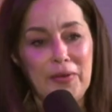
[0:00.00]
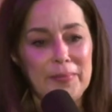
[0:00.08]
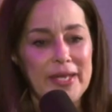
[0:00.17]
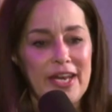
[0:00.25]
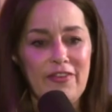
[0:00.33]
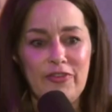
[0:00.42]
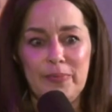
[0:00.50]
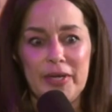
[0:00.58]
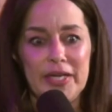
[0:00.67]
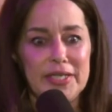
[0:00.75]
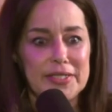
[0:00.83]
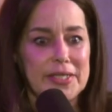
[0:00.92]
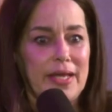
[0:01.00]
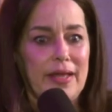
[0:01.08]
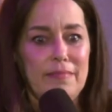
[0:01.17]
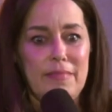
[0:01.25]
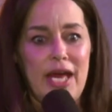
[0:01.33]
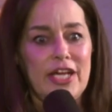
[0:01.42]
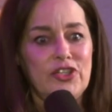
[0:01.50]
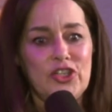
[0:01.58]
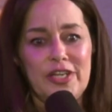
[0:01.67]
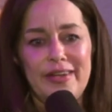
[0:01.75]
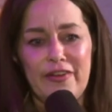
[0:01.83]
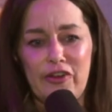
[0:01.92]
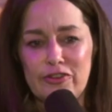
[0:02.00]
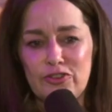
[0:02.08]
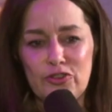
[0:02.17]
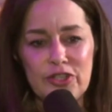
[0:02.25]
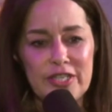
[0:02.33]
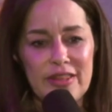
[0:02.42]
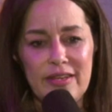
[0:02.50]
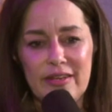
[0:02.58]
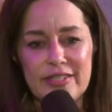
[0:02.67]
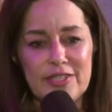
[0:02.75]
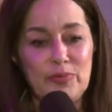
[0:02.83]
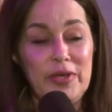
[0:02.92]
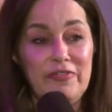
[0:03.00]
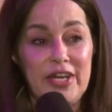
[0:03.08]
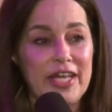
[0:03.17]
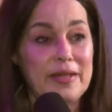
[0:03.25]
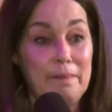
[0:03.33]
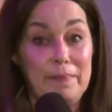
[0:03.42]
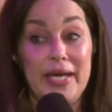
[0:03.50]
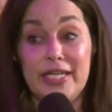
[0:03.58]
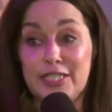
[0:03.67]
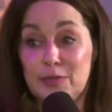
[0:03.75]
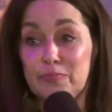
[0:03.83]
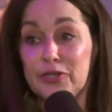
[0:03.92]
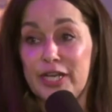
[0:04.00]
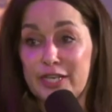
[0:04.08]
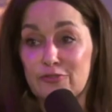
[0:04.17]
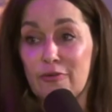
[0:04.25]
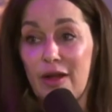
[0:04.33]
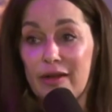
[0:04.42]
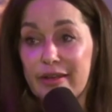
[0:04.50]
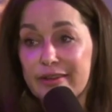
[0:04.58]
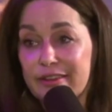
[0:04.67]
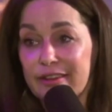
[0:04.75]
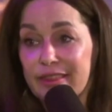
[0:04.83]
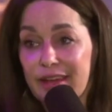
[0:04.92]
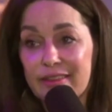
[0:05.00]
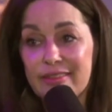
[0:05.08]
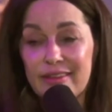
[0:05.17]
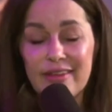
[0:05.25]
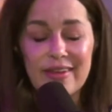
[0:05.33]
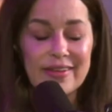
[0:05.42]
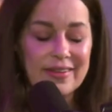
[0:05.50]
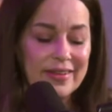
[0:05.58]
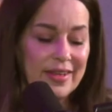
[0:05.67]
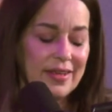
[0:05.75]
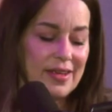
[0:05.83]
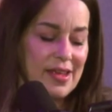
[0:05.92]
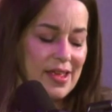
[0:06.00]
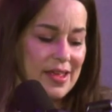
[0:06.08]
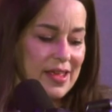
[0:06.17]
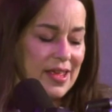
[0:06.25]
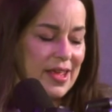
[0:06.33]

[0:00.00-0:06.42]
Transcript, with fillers: Okay. I mean, everybody is like imagining all sorts of things because we even had the bed springs rocking on that thing. Right, right.